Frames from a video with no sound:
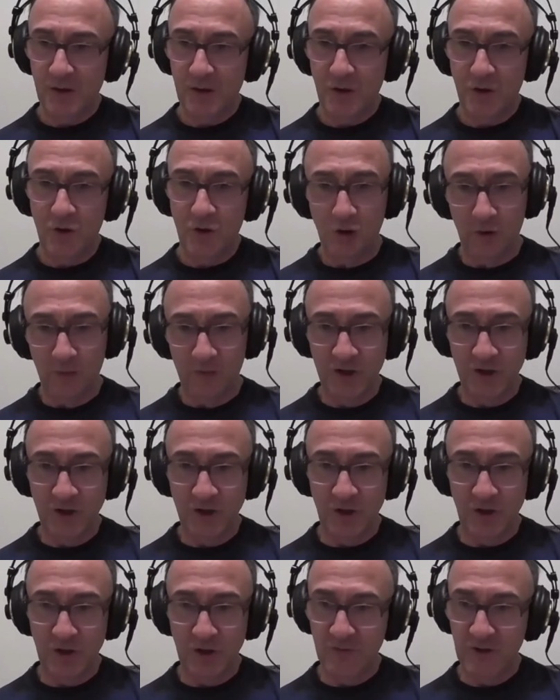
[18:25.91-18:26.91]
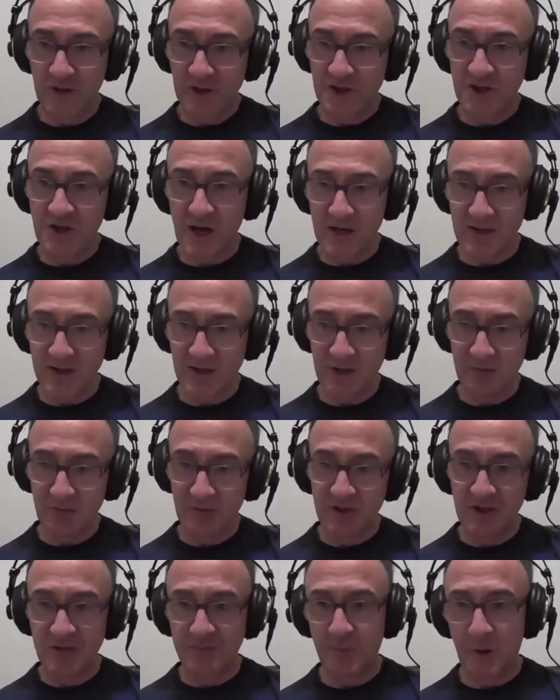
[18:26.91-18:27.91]
all of a sudden this side to
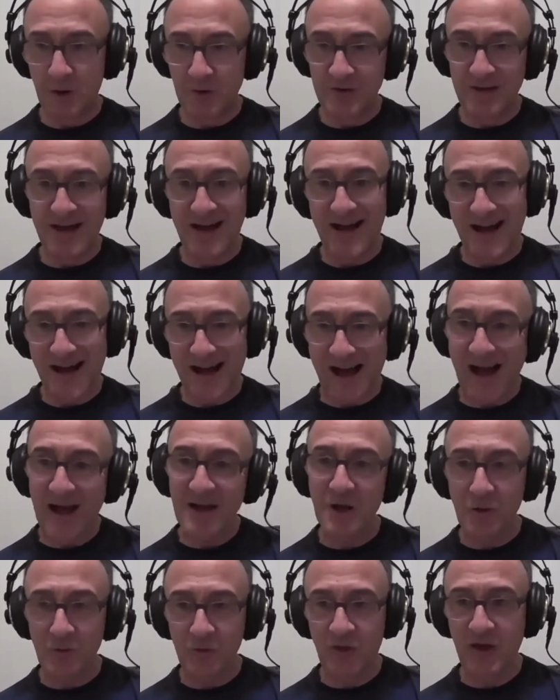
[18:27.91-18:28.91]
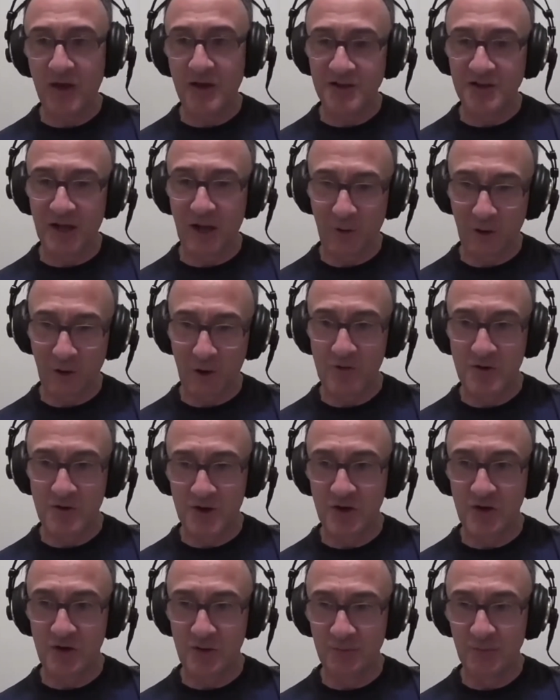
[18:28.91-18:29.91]
respond. I don't think so long
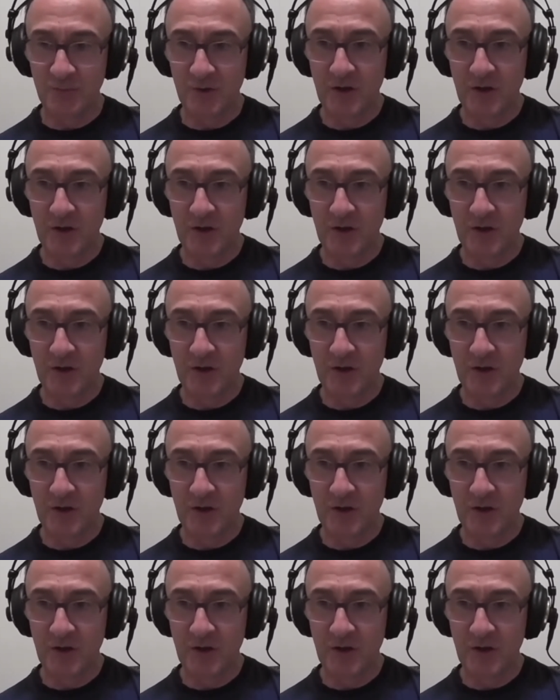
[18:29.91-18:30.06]
term.